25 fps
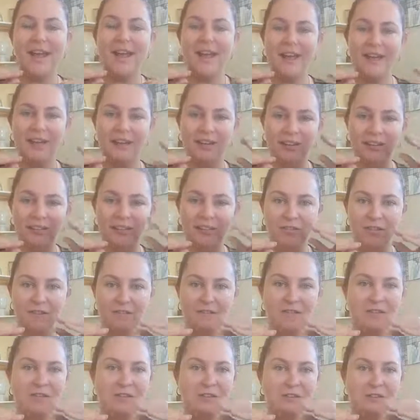and
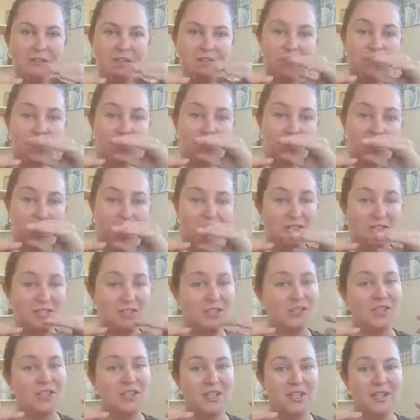$50 of it goes into
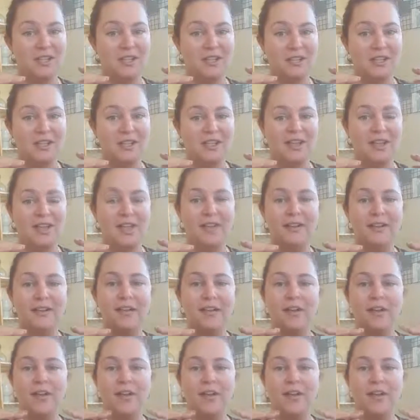your GST account.